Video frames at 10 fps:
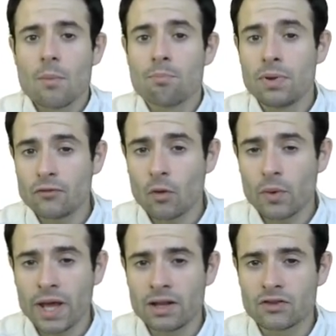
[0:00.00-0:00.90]
Before
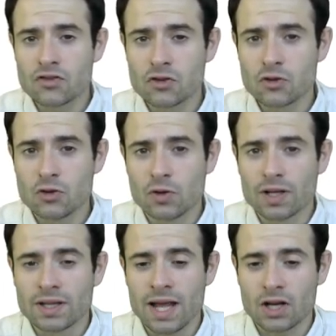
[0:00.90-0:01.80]
we get into
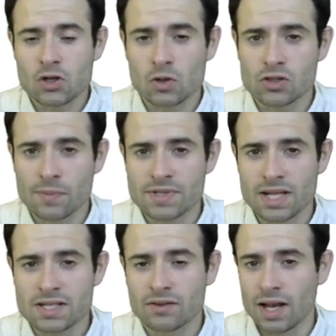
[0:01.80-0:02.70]
the actual
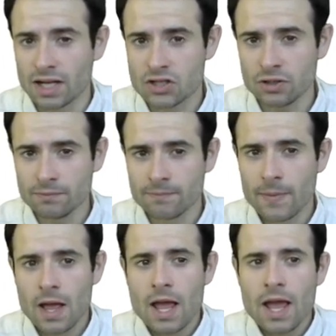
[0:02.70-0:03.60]
substance of the lecture,
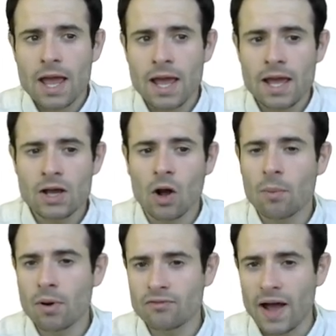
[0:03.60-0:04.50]
a
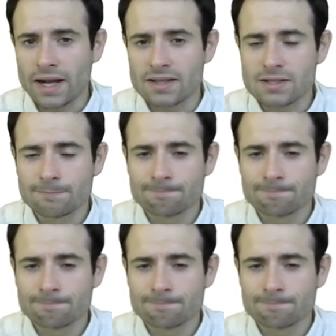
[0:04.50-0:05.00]
couple of facts.